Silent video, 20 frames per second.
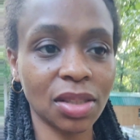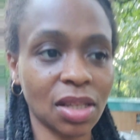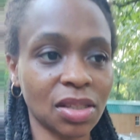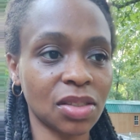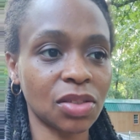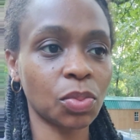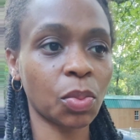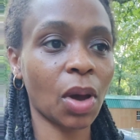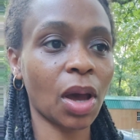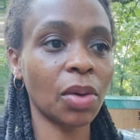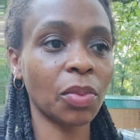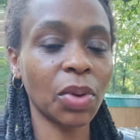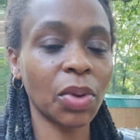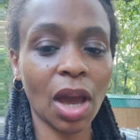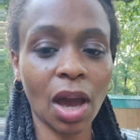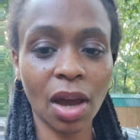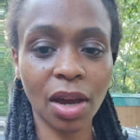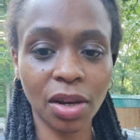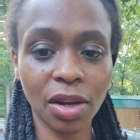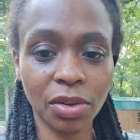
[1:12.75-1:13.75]
That's why we
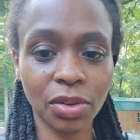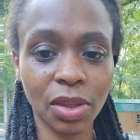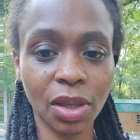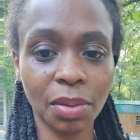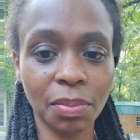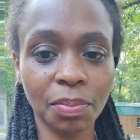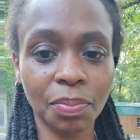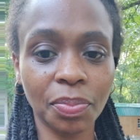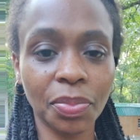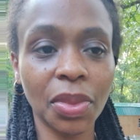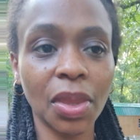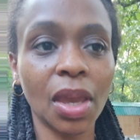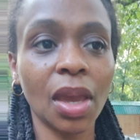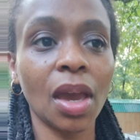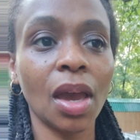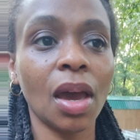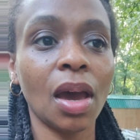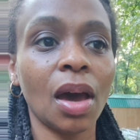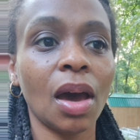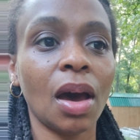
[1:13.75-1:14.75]
hire them.
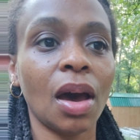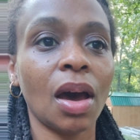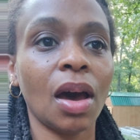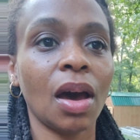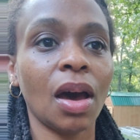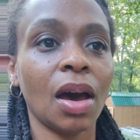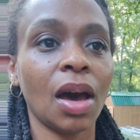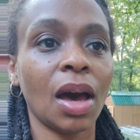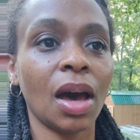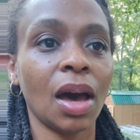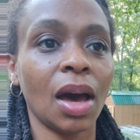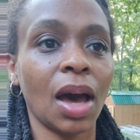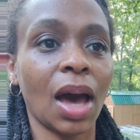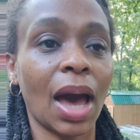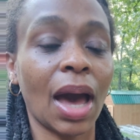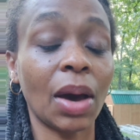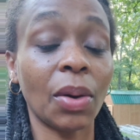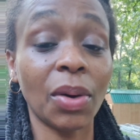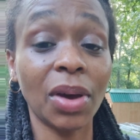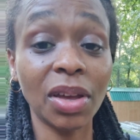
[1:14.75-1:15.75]

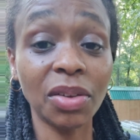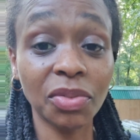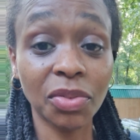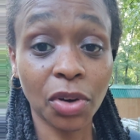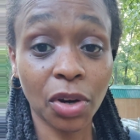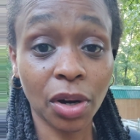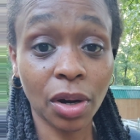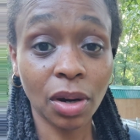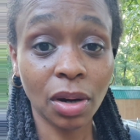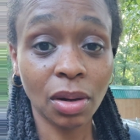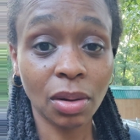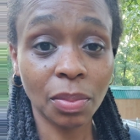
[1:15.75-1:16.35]
However,